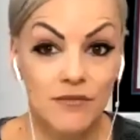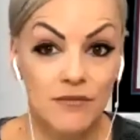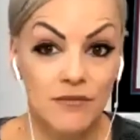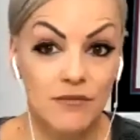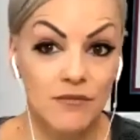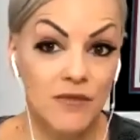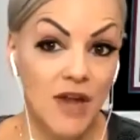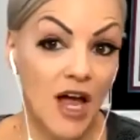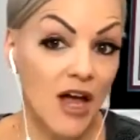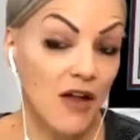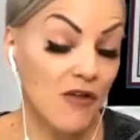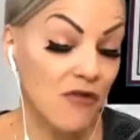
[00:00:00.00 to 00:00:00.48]

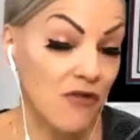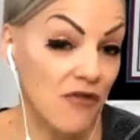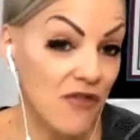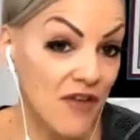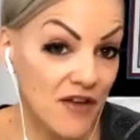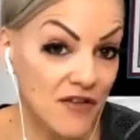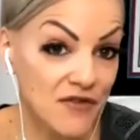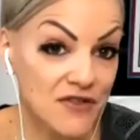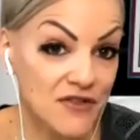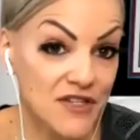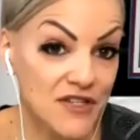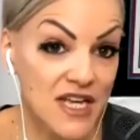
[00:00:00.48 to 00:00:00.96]
not
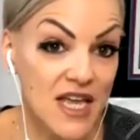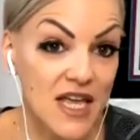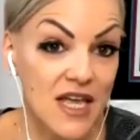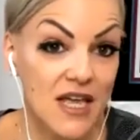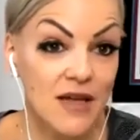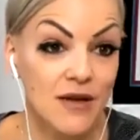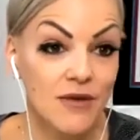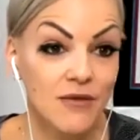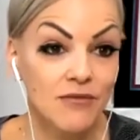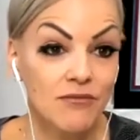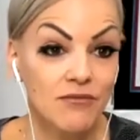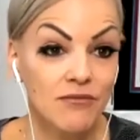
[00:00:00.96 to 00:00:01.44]
50,
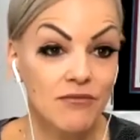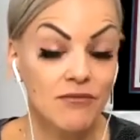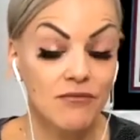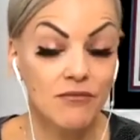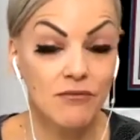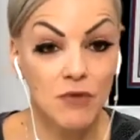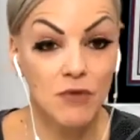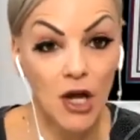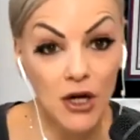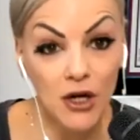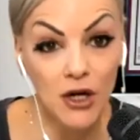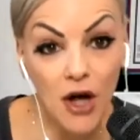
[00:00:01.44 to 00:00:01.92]

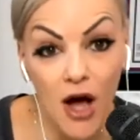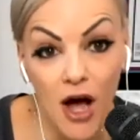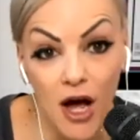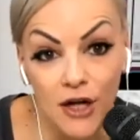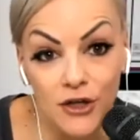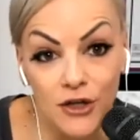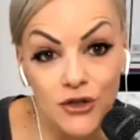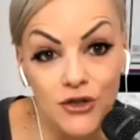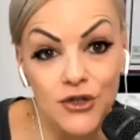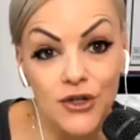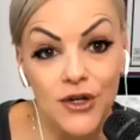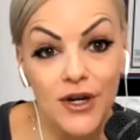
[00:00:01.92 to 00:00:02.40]
not
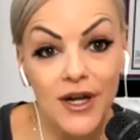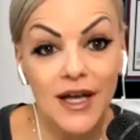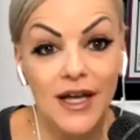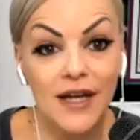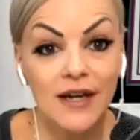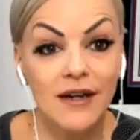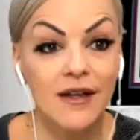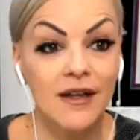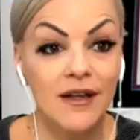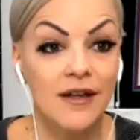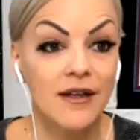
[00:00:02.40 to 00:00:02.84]
100,